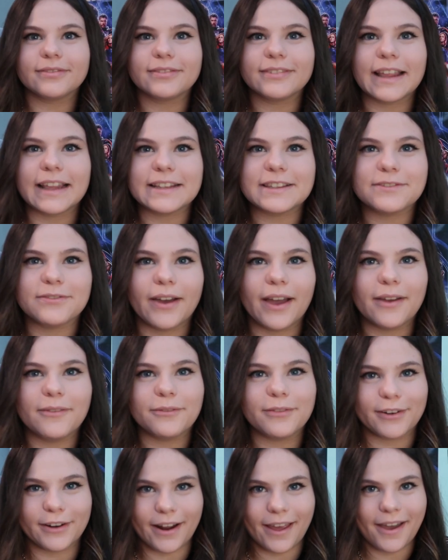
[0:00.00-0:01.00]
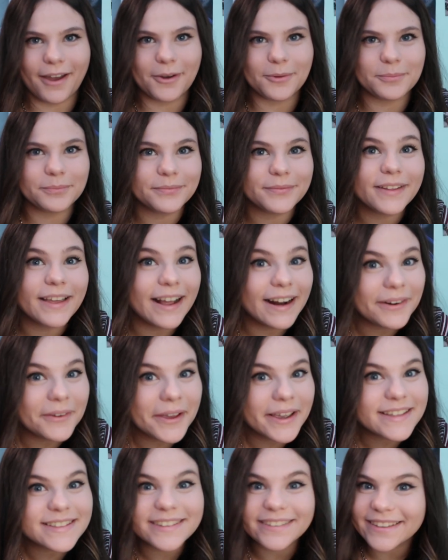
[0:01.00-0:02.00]
That's fine for now.
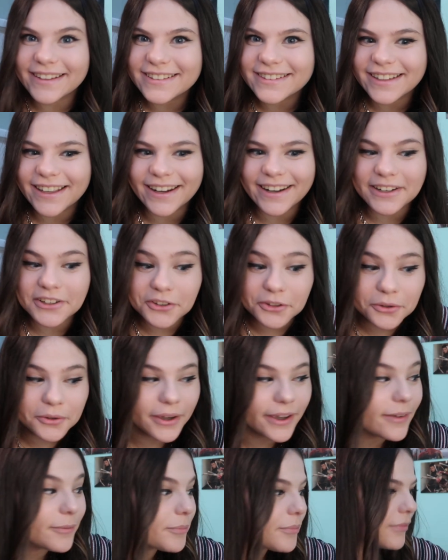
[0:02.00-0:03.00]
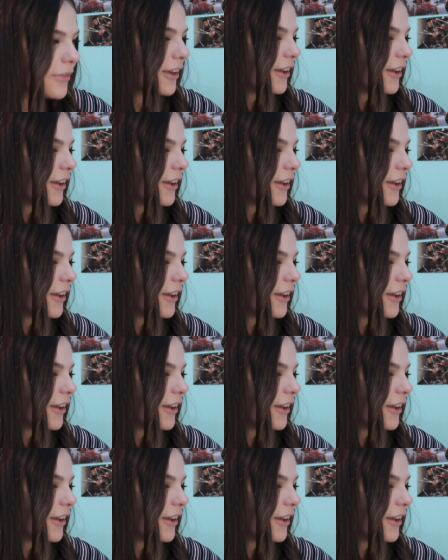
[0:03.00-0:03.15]
Anyways, let's get into it.